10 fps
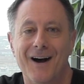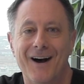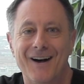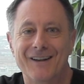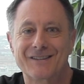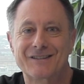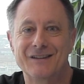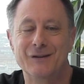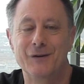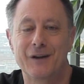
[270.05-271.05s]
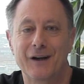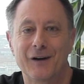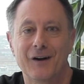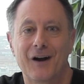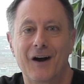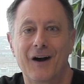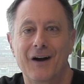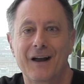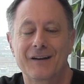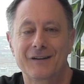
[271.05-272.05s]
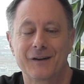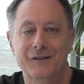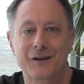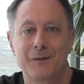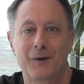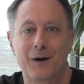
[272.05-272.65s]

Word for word: Uh, see you there. Uh, until next time,